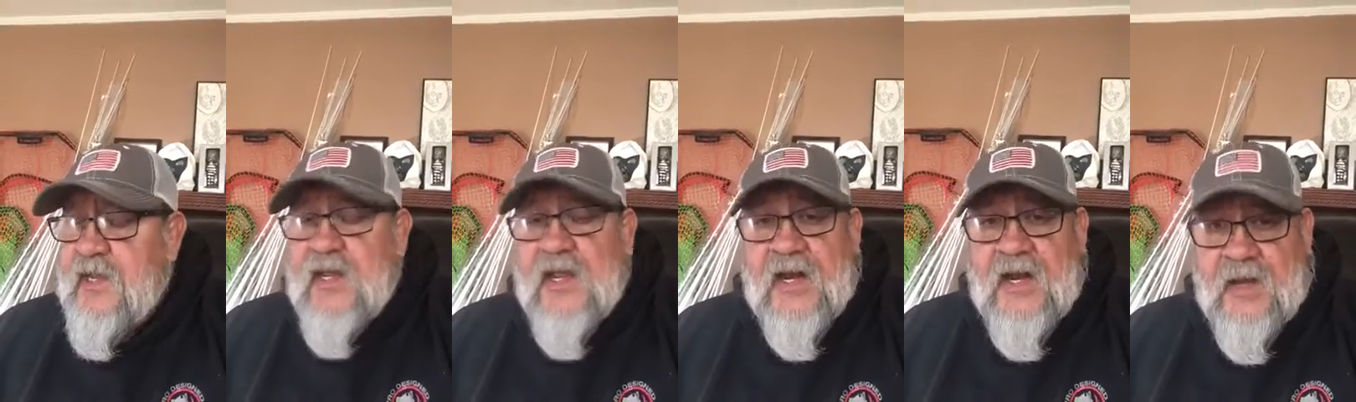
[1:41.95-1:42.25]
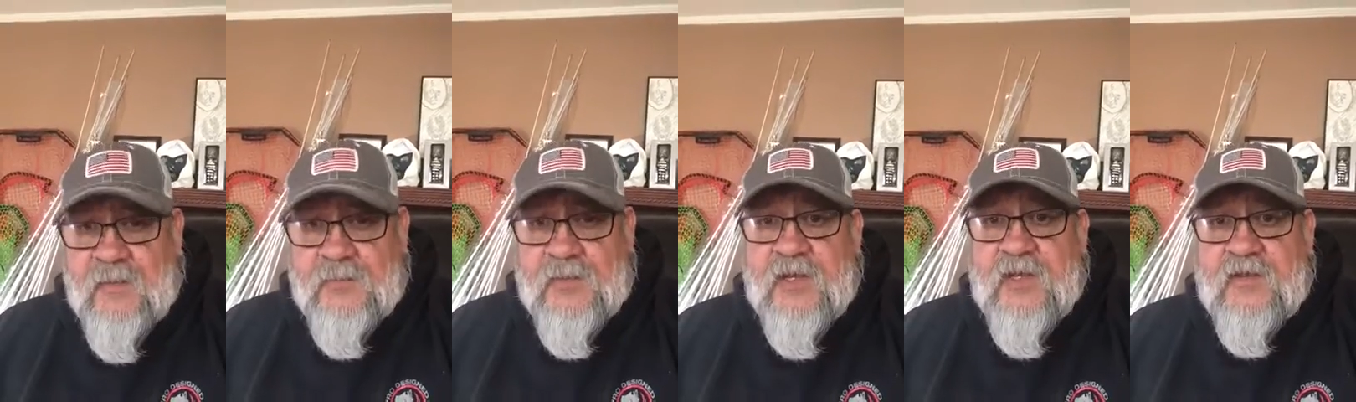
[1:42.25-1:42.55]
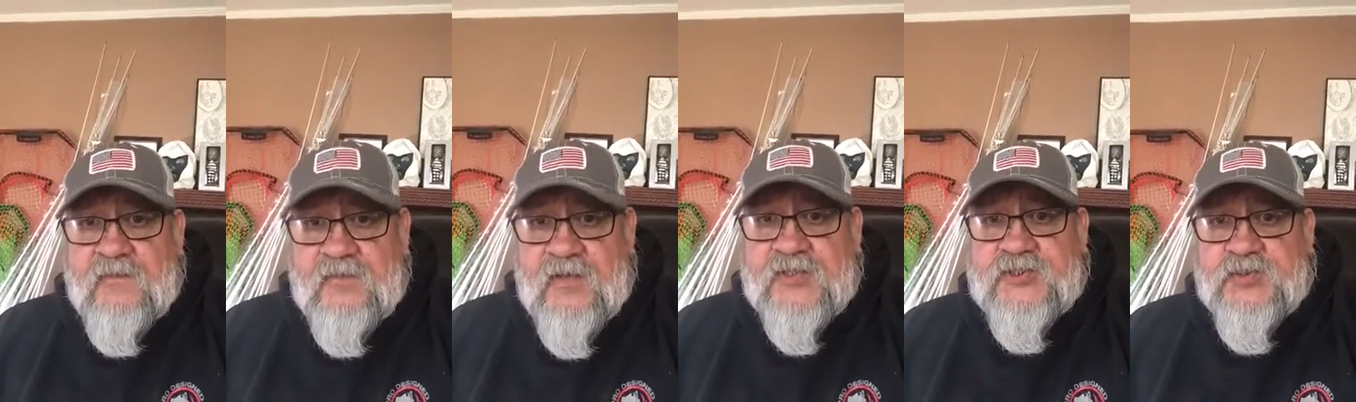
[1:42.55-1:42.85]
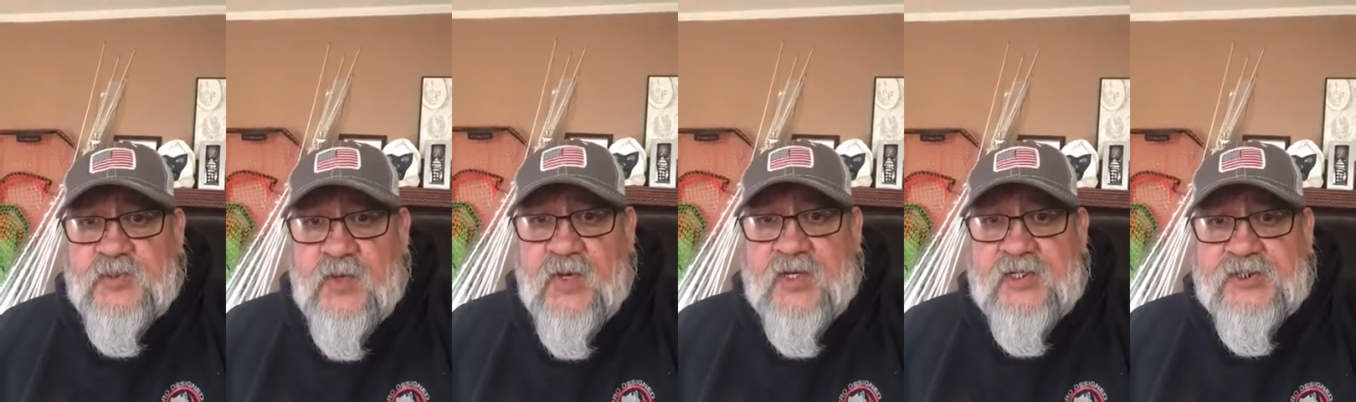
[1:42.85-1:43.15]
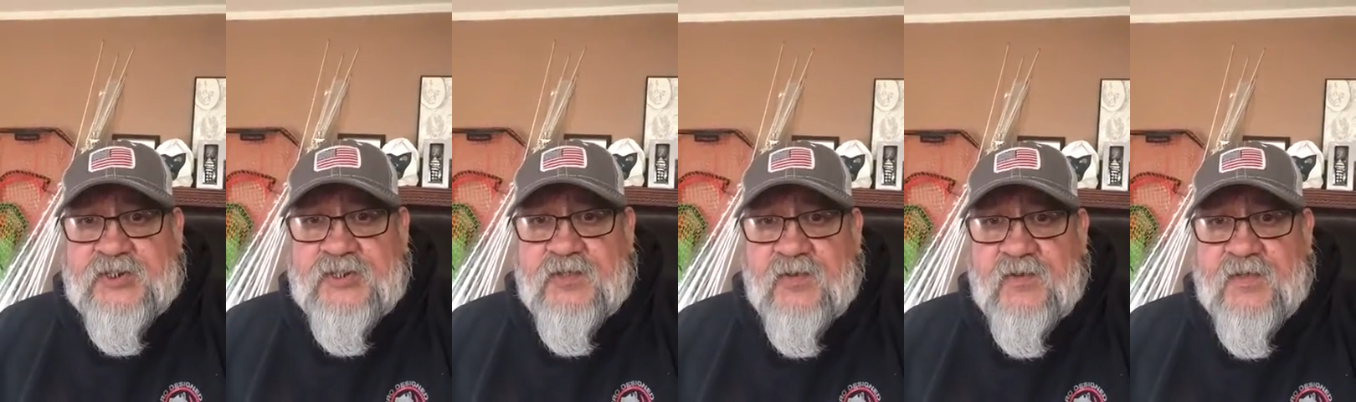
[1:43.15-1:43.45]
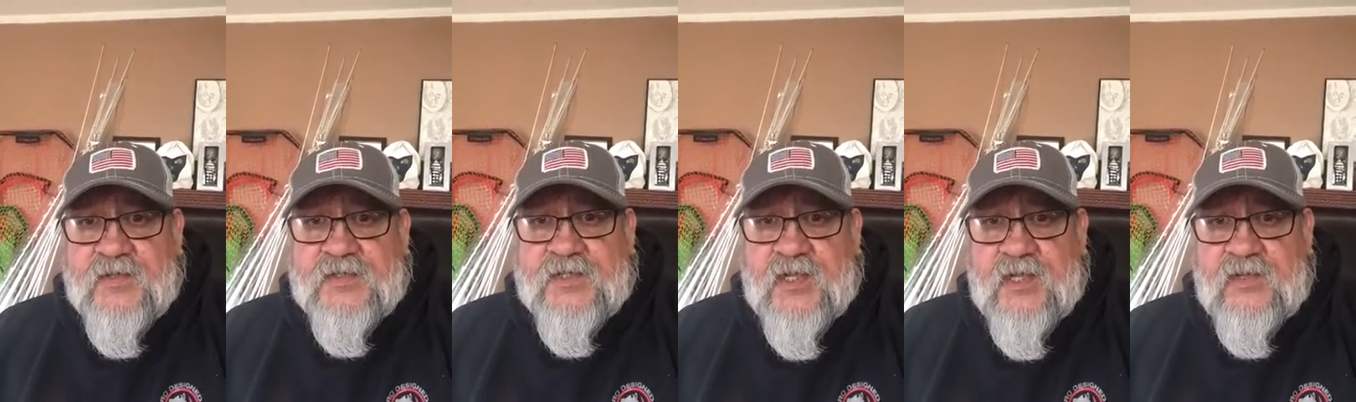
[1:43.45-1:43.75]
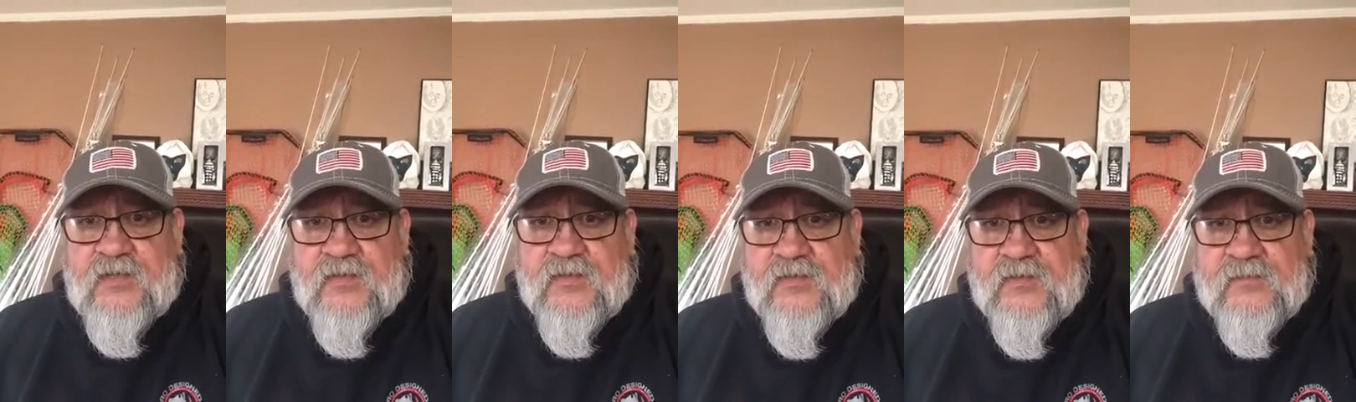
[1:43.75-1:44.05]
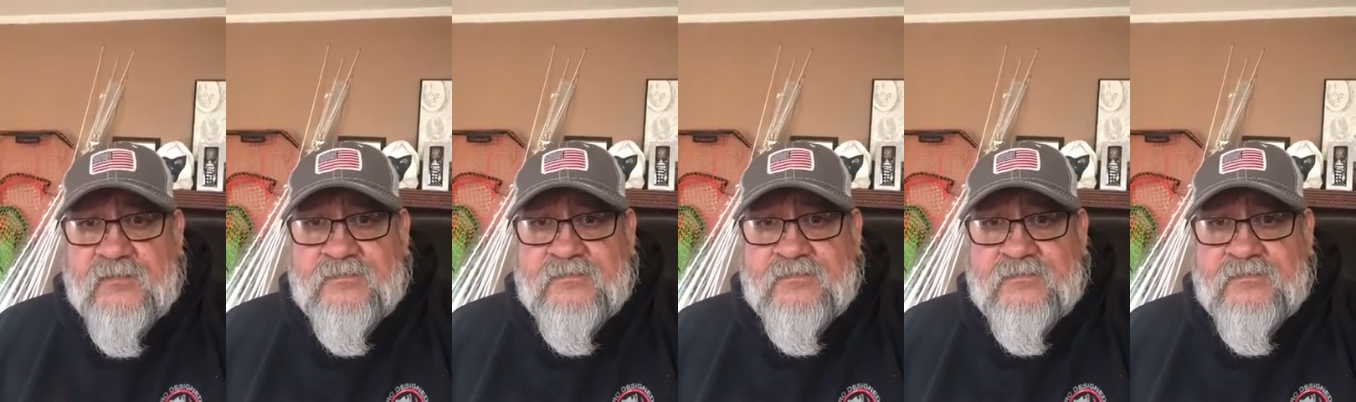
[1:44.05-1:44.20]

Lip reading: and I believe that's what he's going to do.